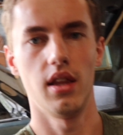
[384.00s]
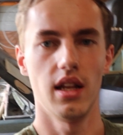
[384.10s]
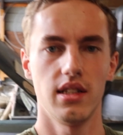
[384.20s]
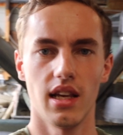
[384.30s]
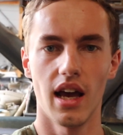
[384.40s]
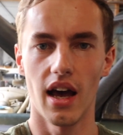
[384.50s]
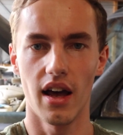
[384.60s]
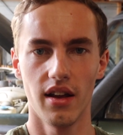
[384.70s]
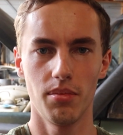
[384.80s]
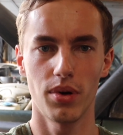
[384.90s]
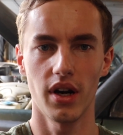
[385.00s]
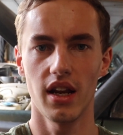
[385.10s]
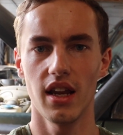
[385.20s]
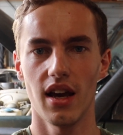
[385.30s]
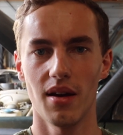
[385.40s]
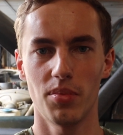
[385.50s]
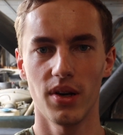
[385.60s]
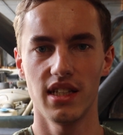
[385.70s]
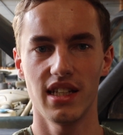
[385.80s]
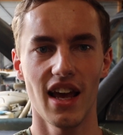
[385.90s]
that's
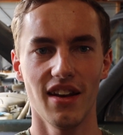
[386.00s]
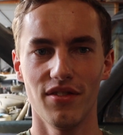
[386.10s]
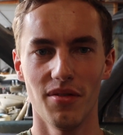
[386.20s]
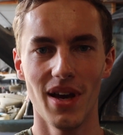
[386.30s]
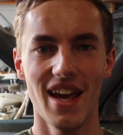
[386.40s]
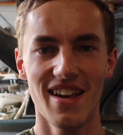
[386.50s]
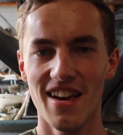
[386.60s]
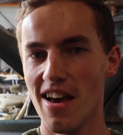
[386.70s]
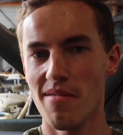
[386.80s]
pretty standard for me.